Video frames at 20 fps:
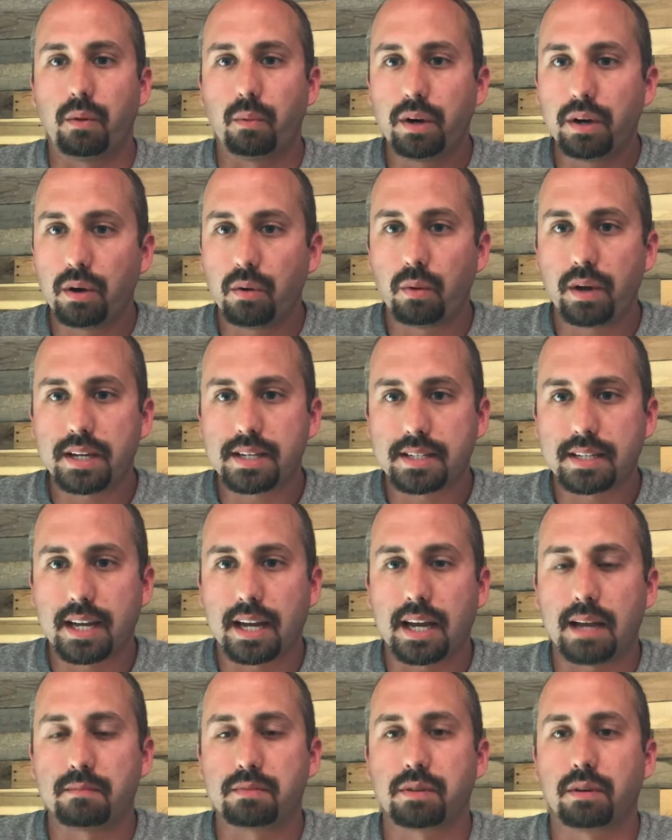And we don't waste
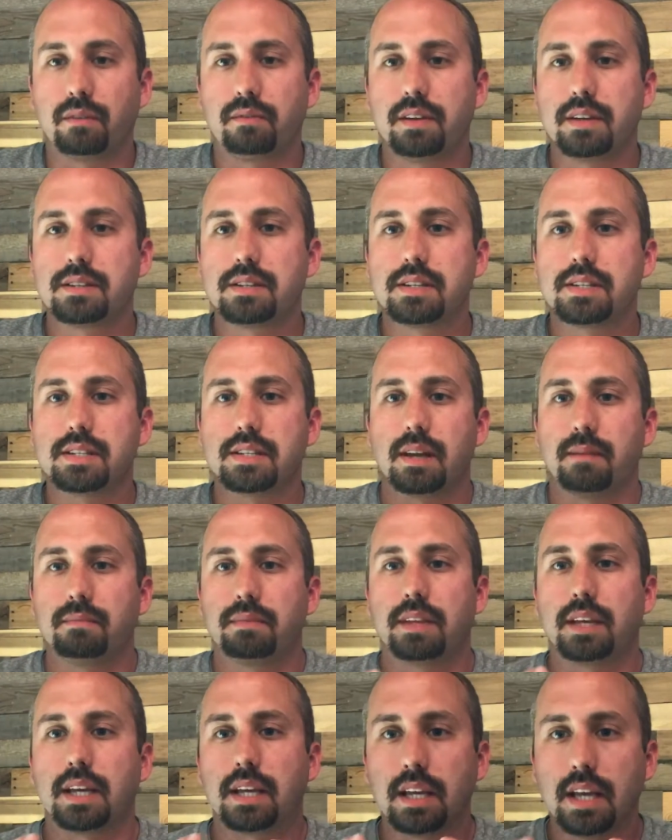time. So if this is
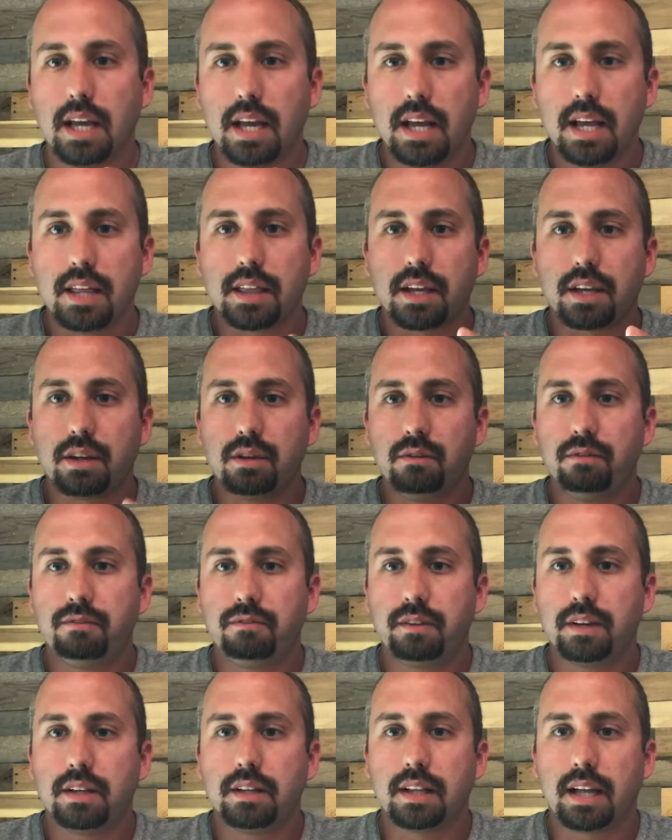something that you
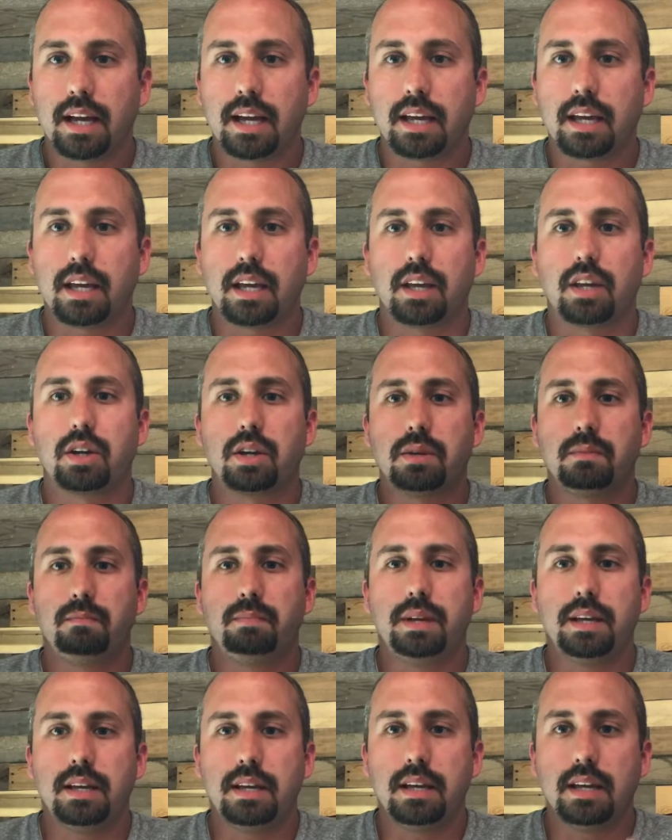feel like could
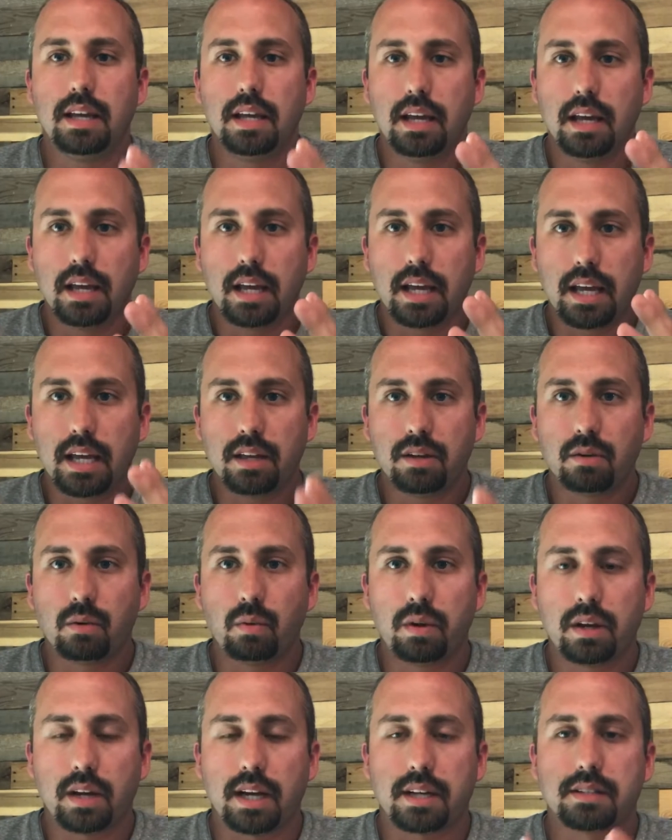be in your
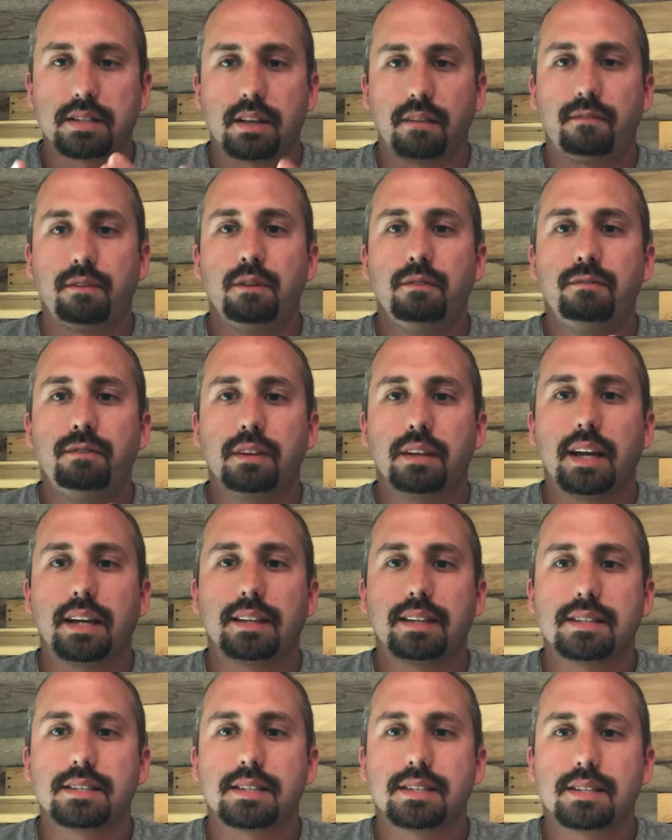wheelhouse, if you feel
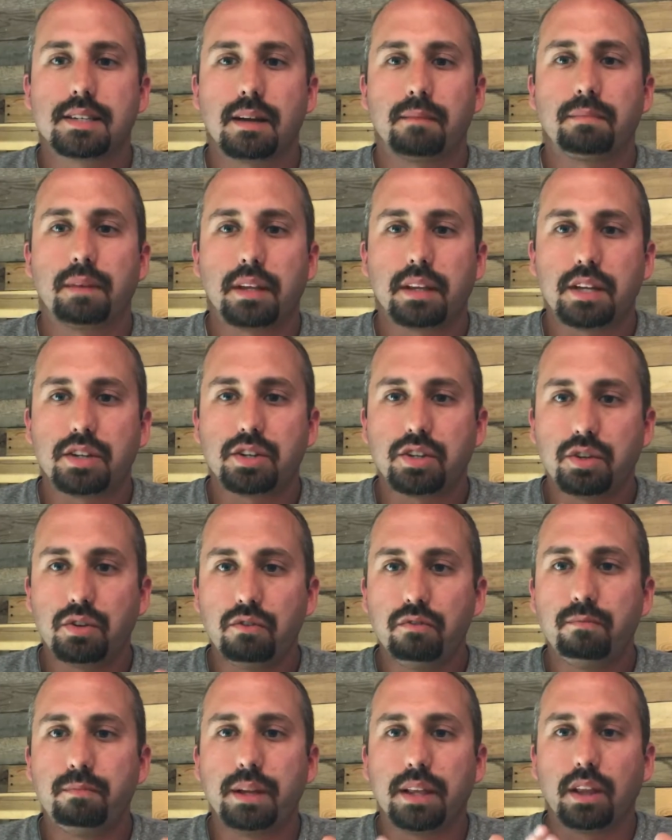like this is something that
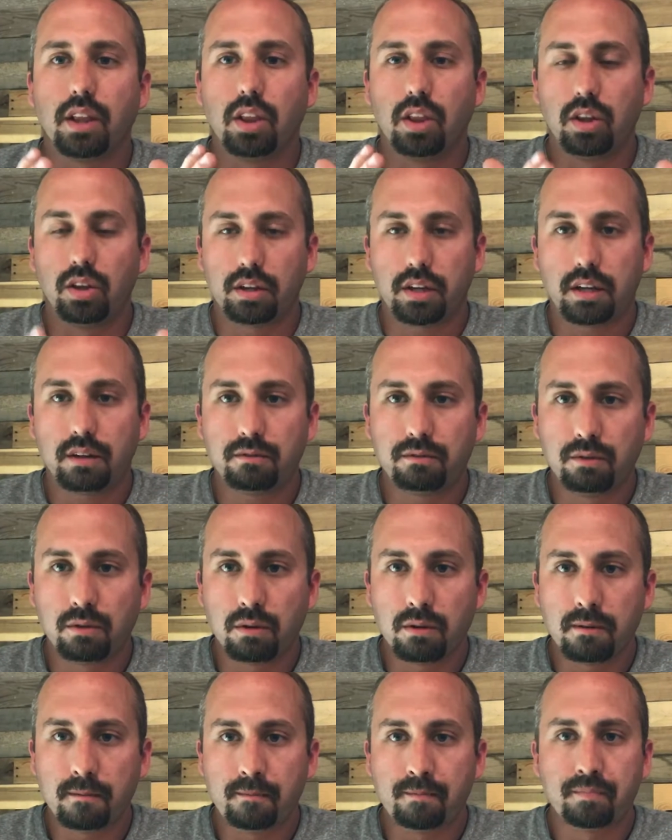you've been looking
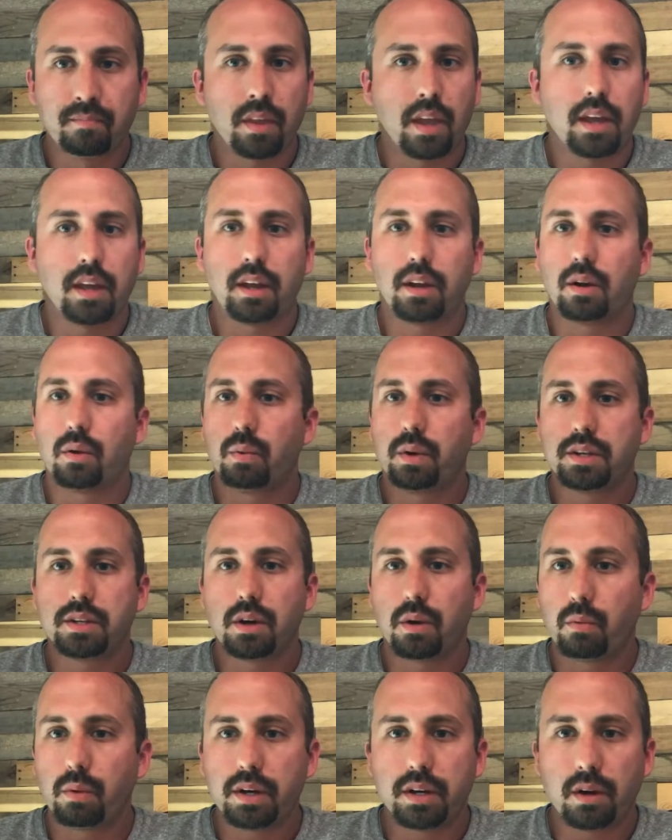for, we
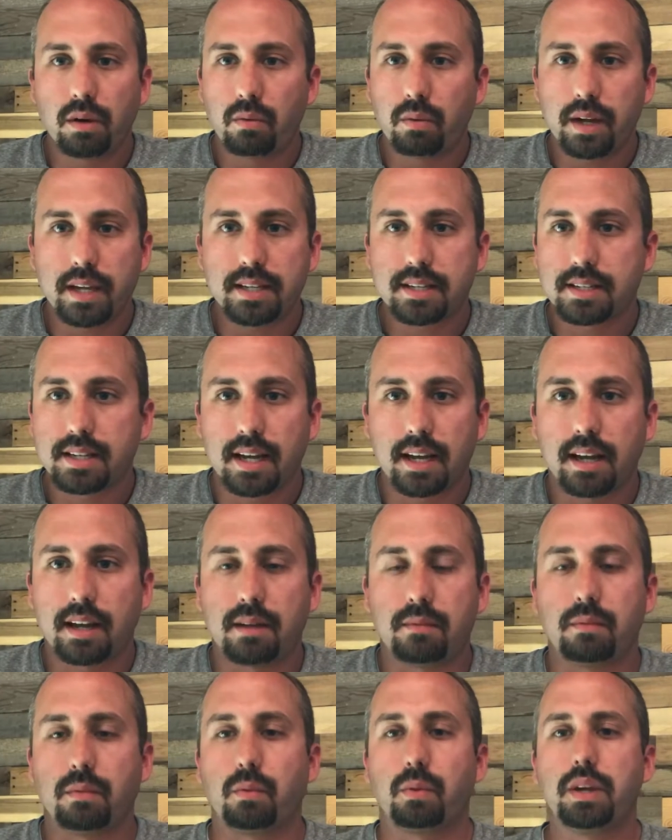don't waste time.